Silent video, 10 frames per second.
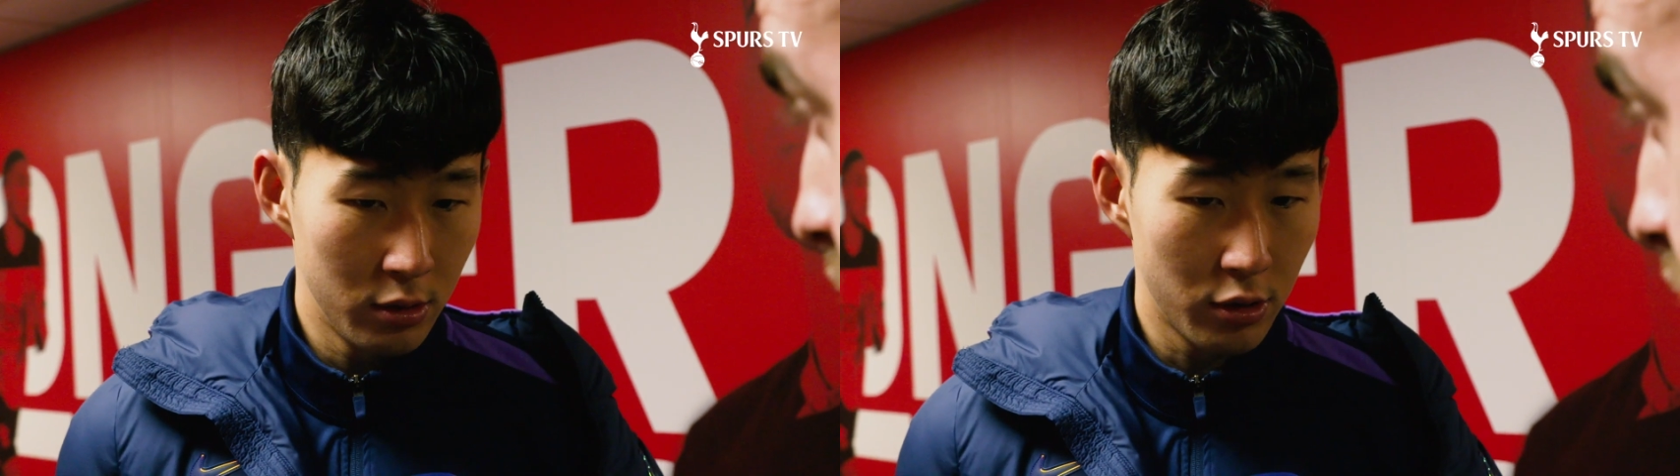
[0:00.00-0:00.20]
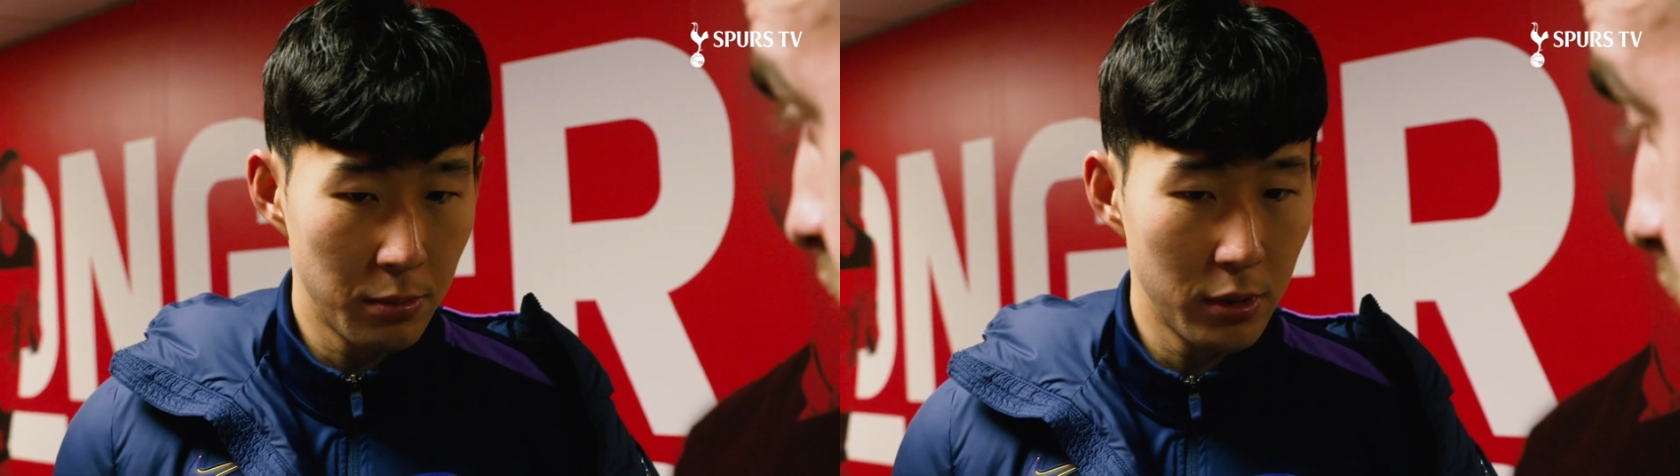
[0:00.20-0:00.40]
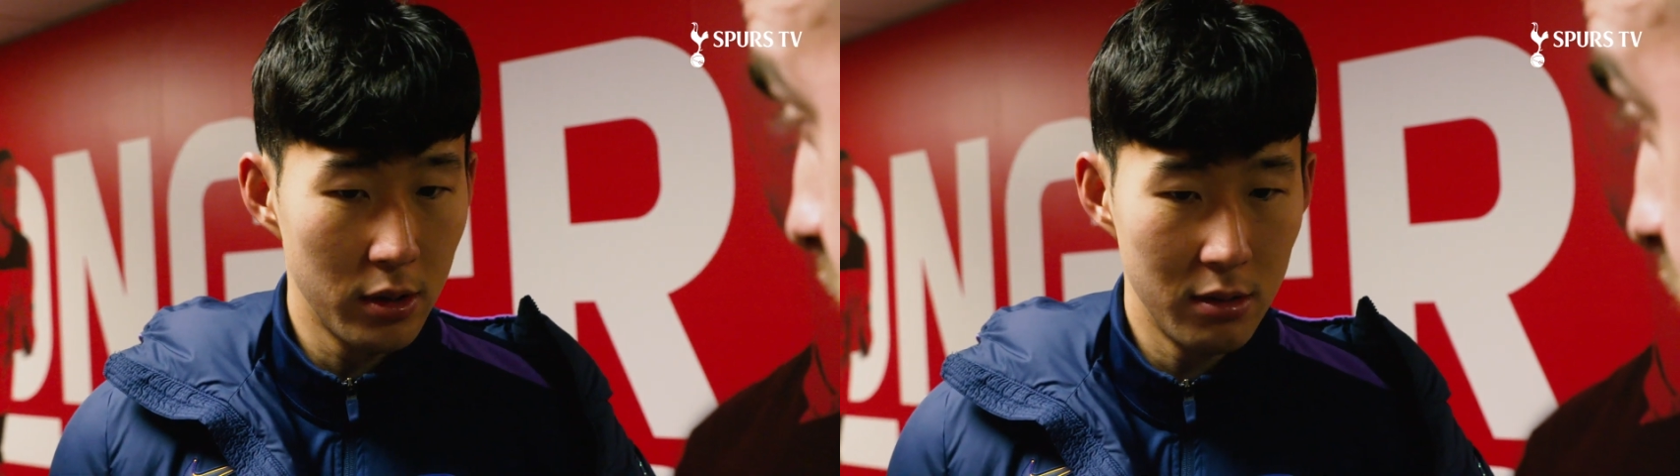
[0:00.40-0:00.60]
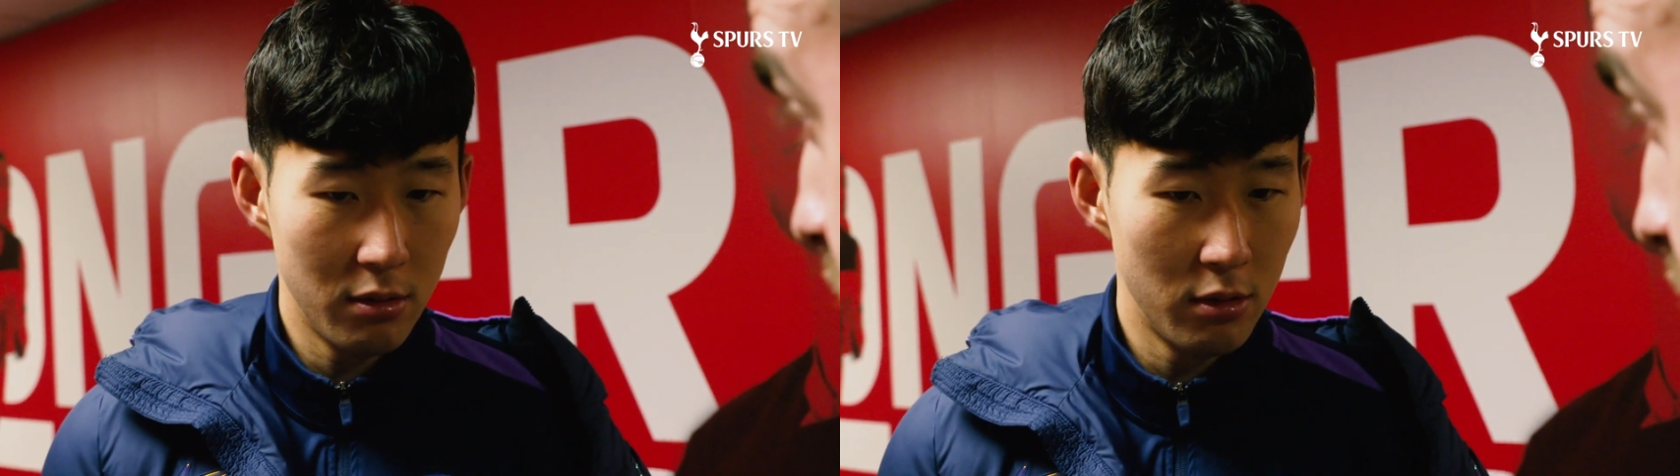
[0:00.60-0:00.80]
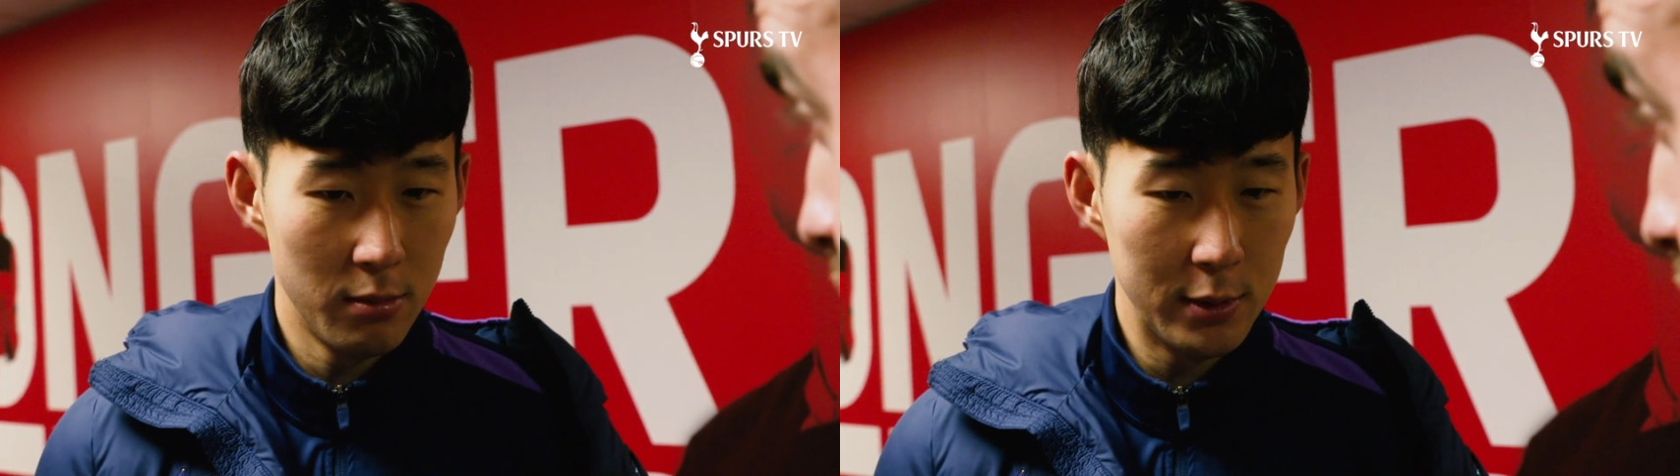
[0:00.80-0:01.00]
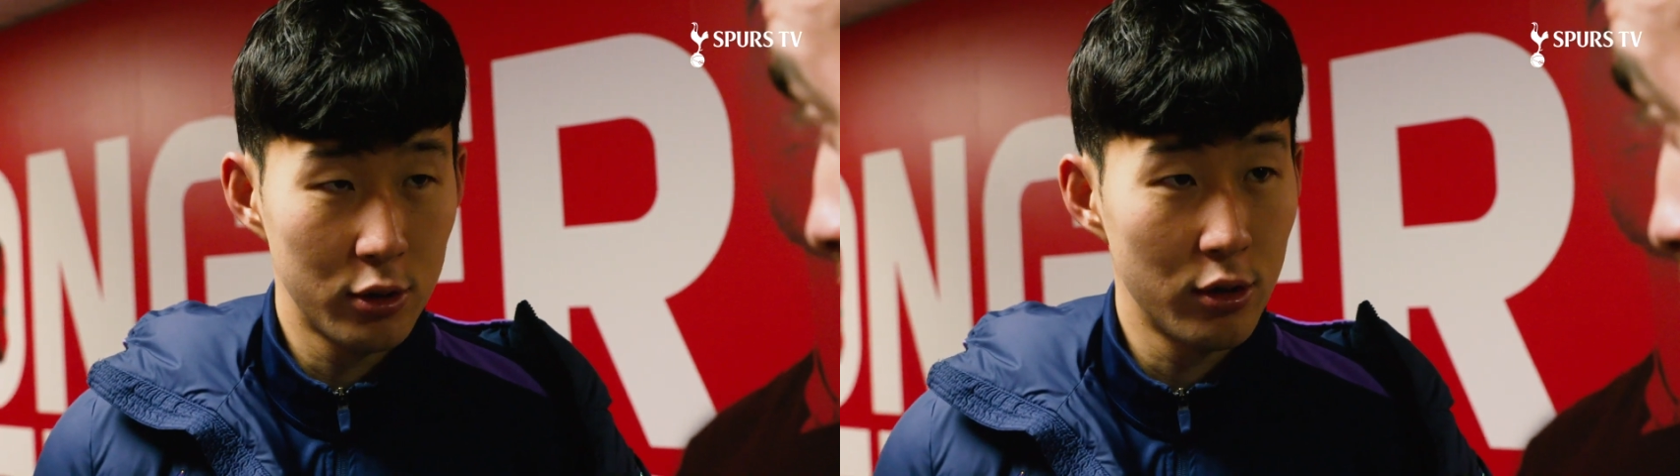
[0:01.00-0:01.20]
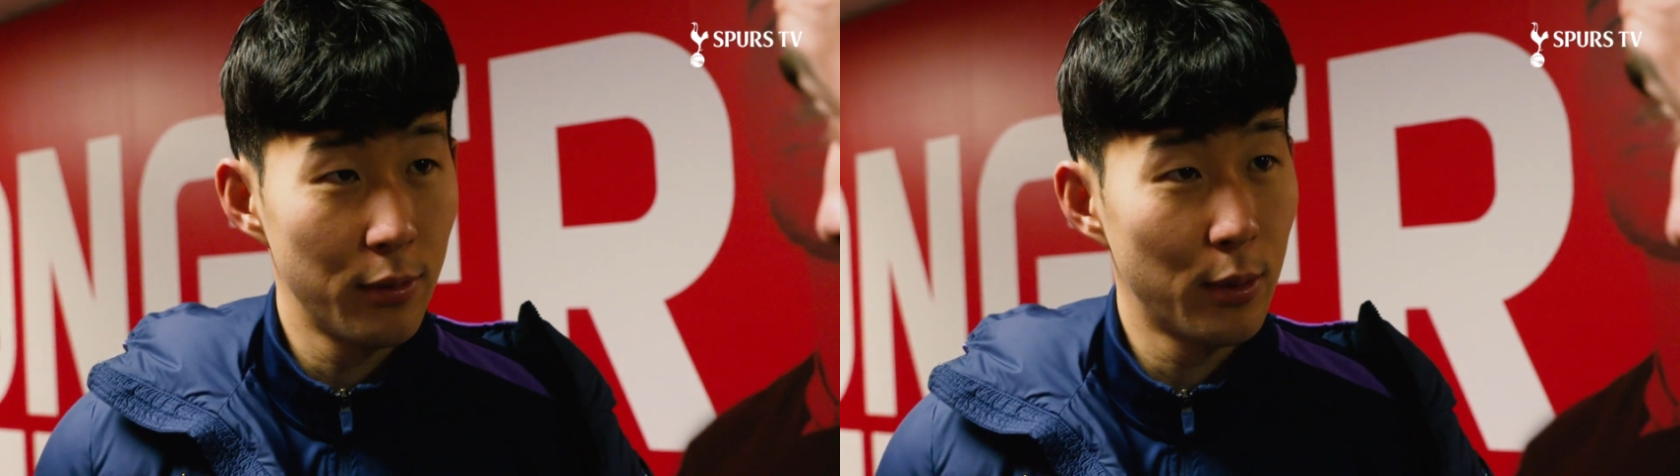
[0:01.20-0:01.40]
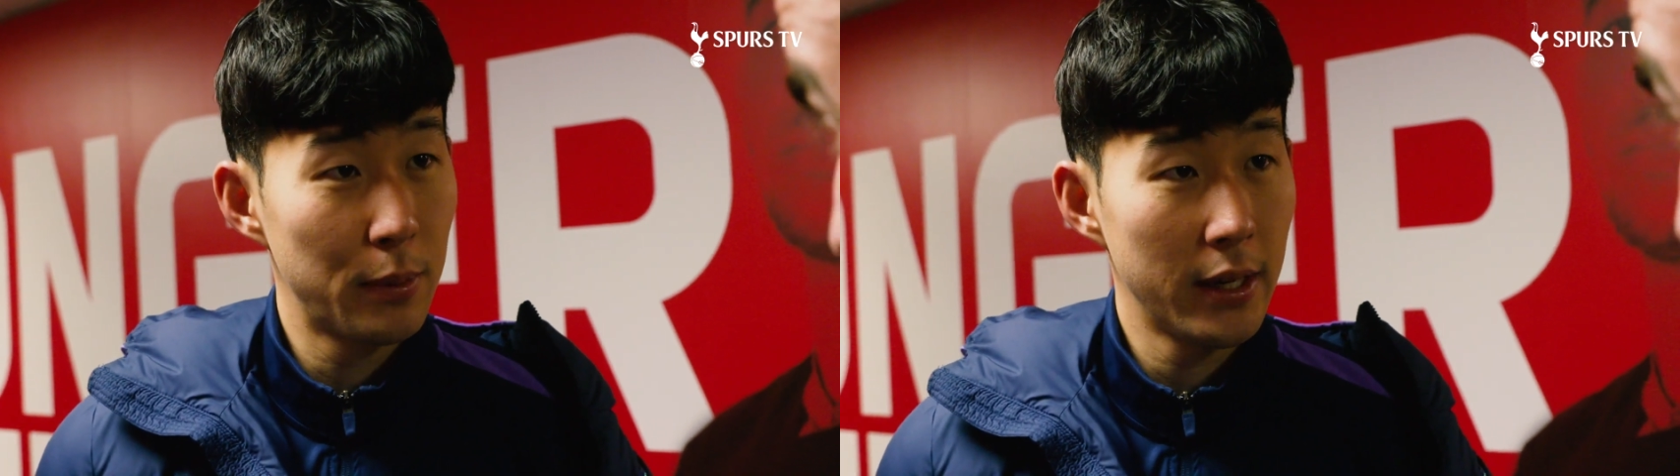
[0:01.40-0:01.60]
dribbled almost 3-4